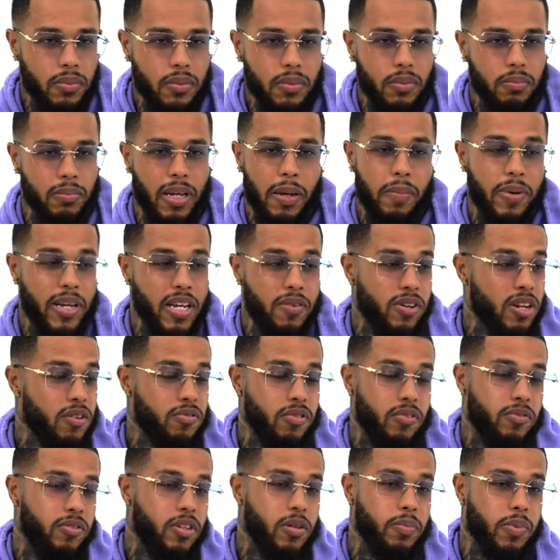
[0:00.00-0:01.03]
Maybe yeah. even the
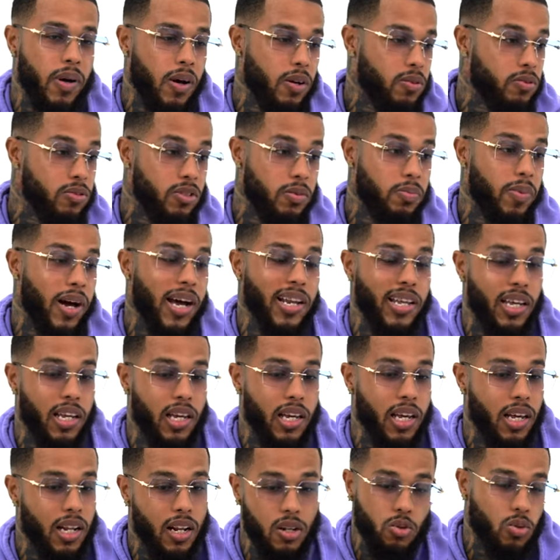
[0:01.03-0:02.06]
fifty pound to buy the
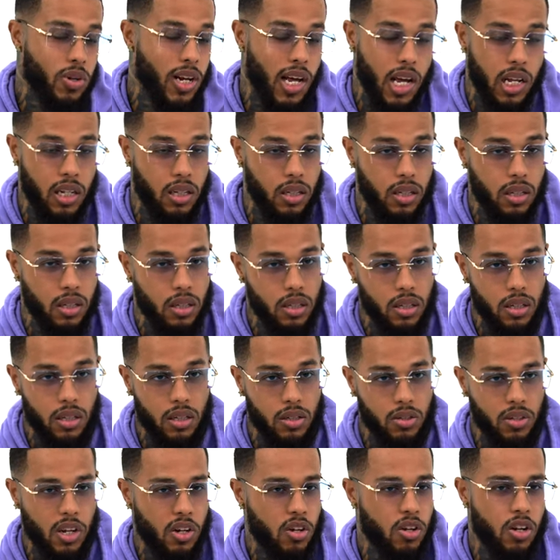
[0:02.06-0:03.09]
kit. That's all I had,
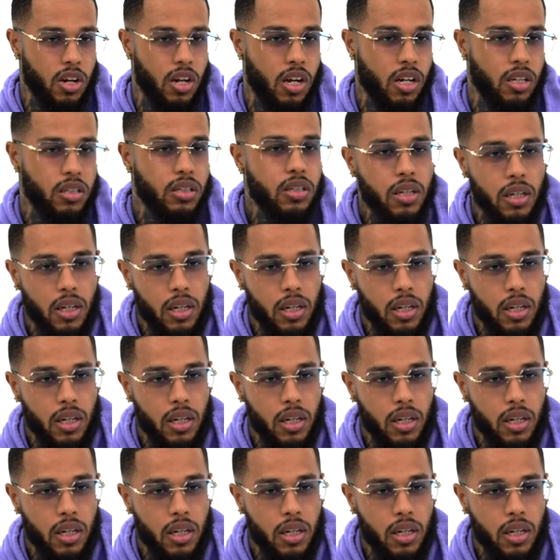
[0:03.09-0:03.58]
so yeah. I couldn't learn.